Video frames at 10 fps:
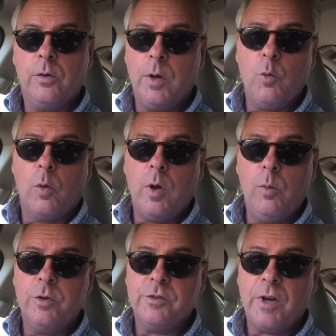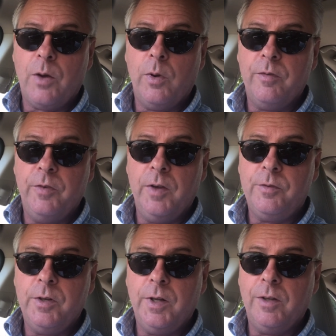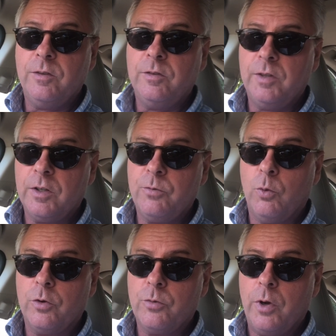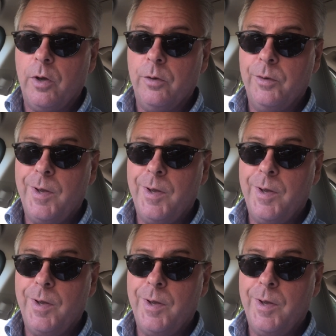Creedmoor Road, which is Highway 50, and Six Forks Road,